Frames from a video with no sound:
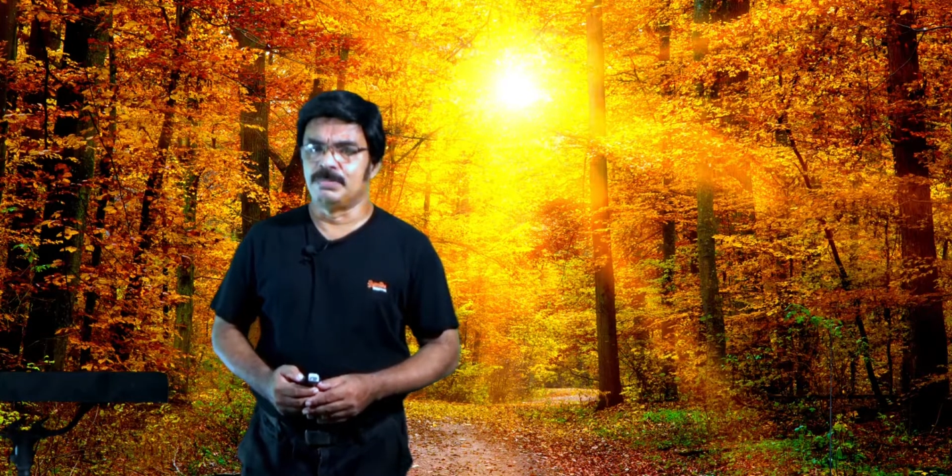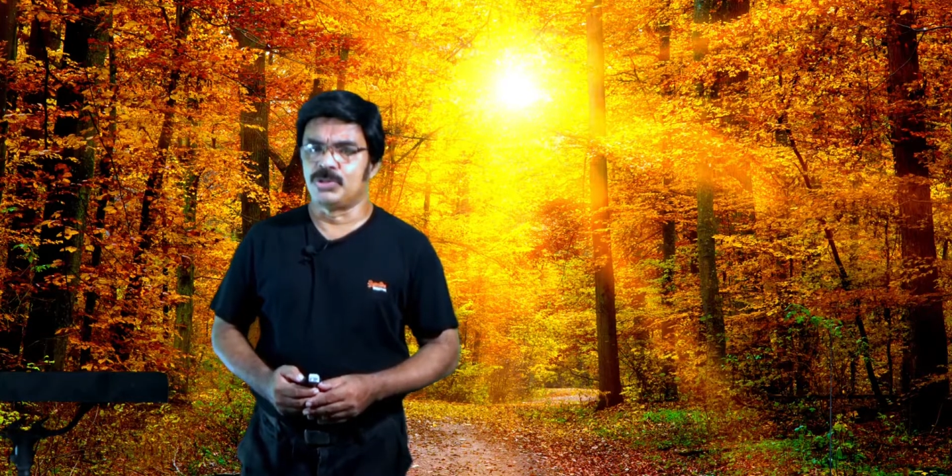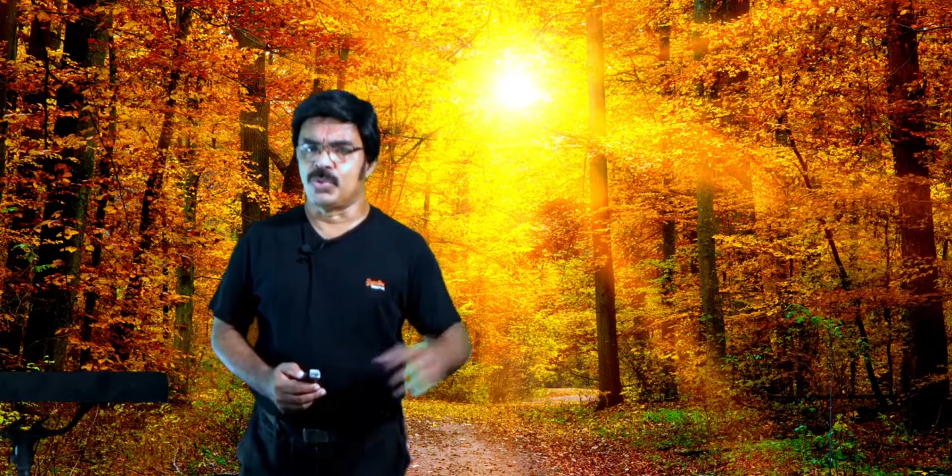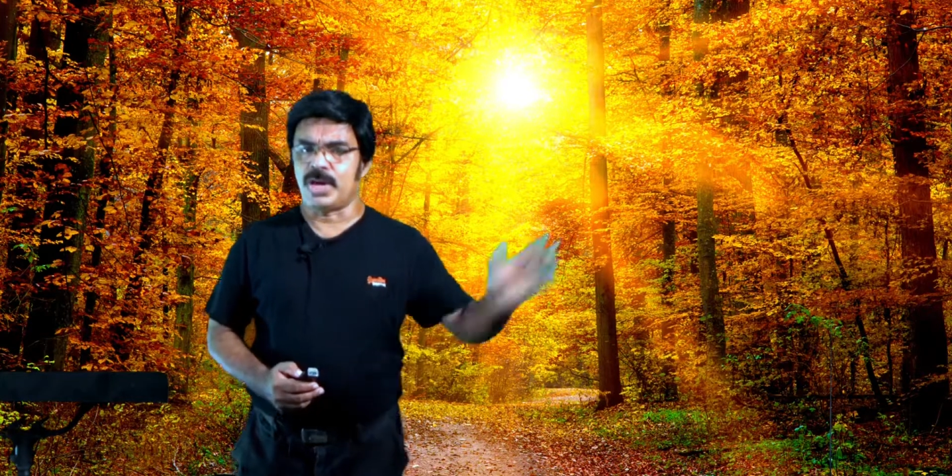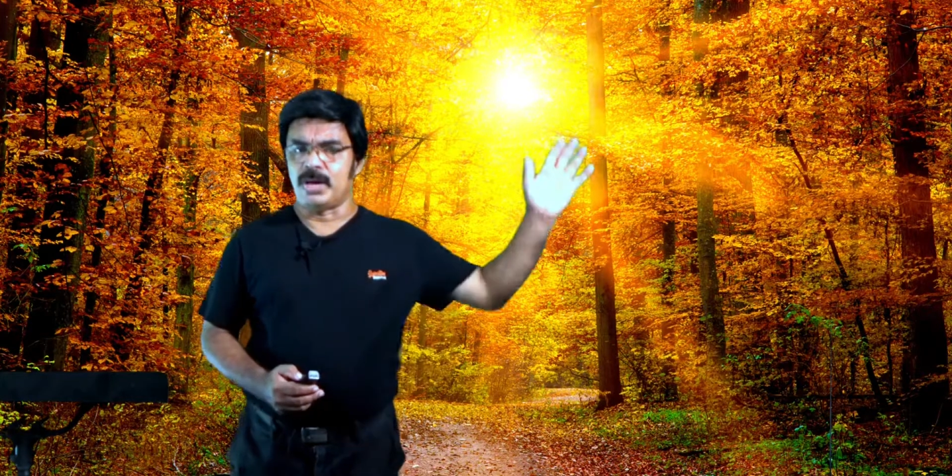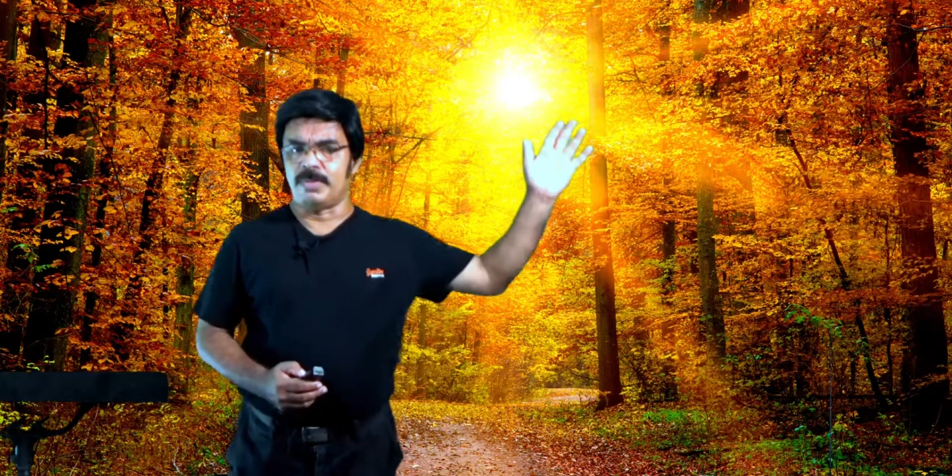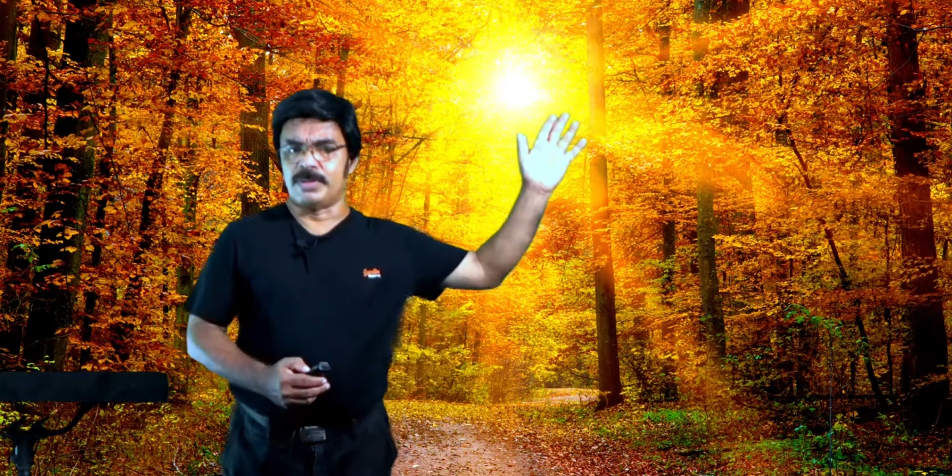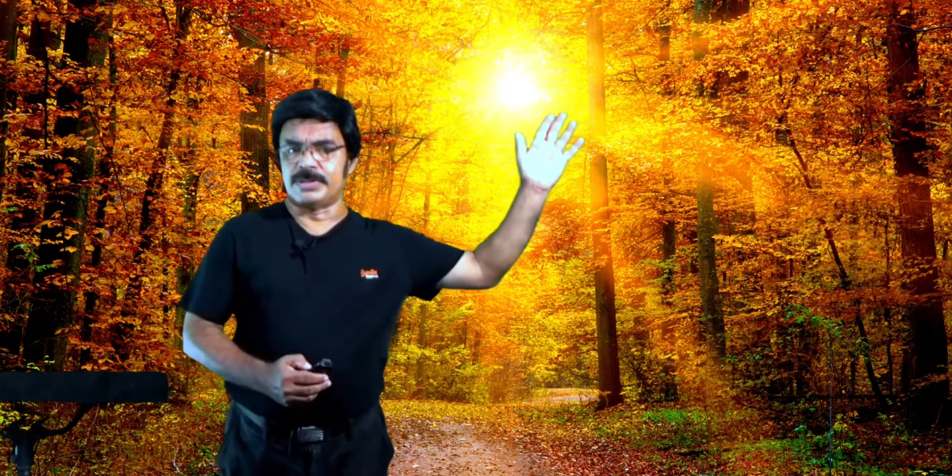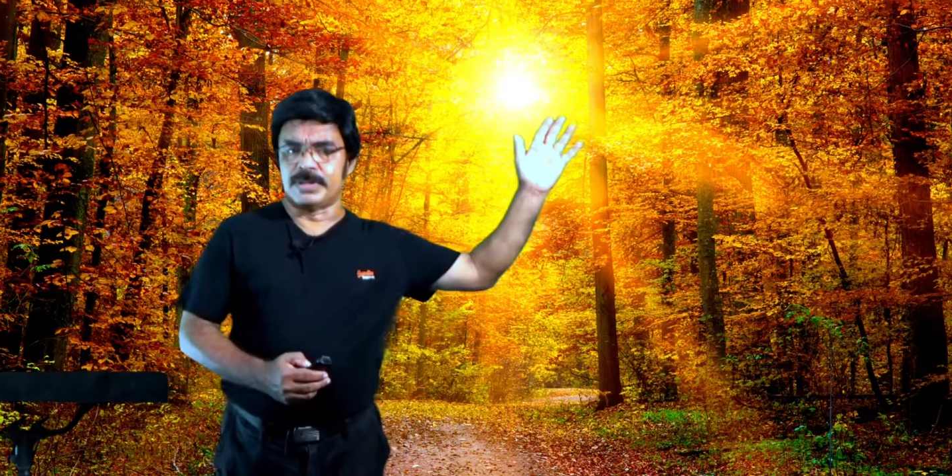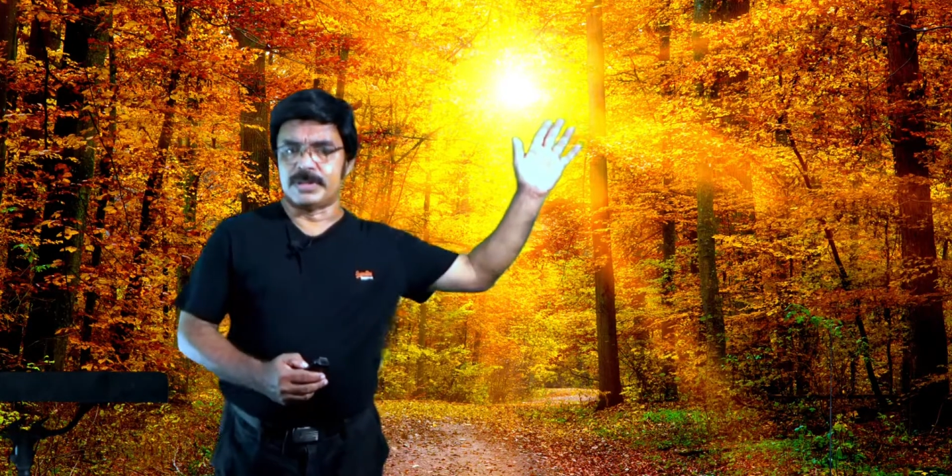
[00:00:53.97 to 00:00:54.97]
talking
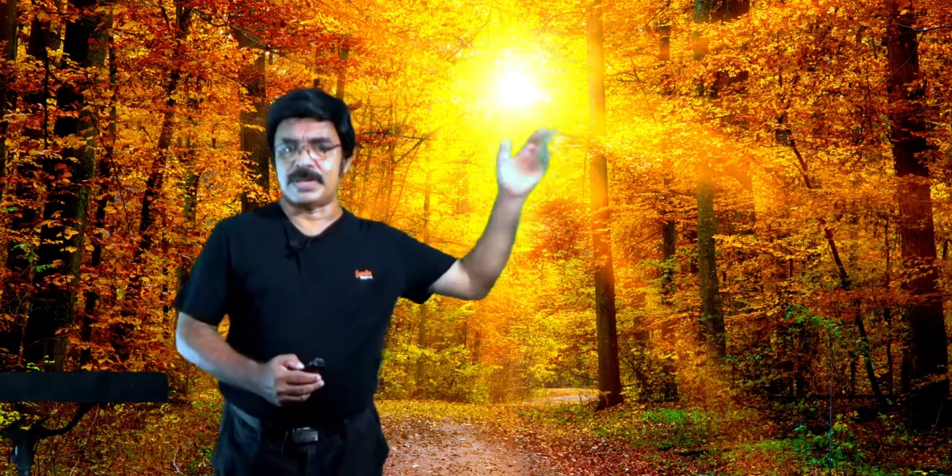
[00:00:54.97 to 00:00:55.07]
about this